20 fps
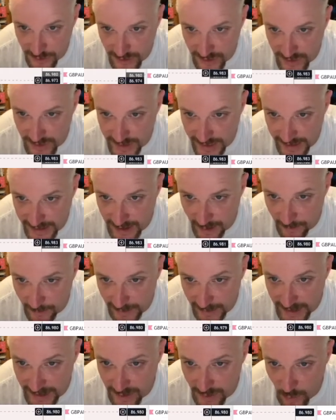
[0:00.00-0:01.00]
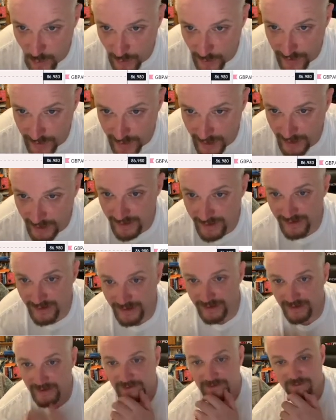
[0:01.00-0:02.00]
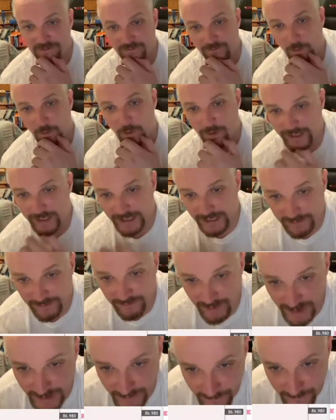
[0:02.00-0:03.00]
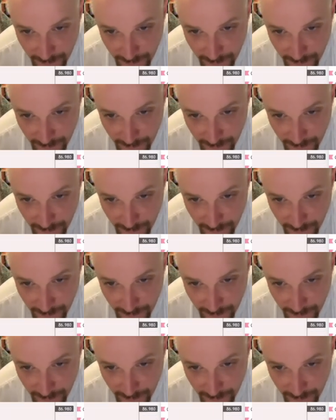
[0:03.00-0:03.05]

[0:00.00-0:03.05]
this as an example. There's a 1 to 14, right?